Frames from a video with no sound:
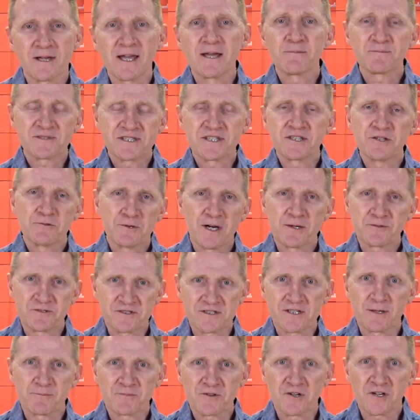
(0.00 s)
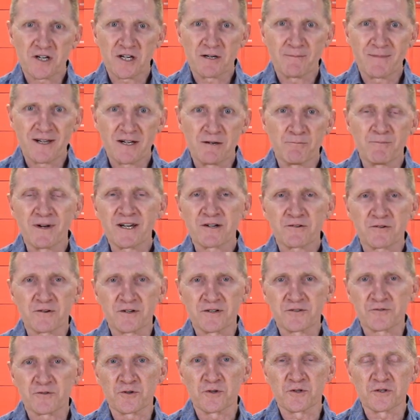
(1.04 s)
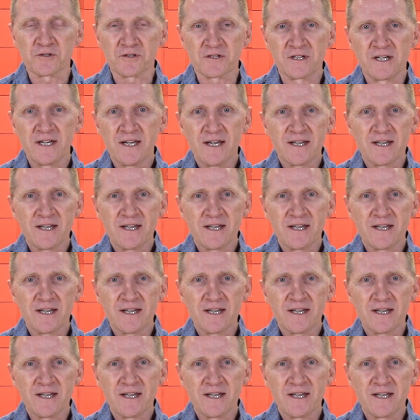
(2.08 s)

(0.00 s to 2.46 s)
MCU options I'm talking about microcontroller,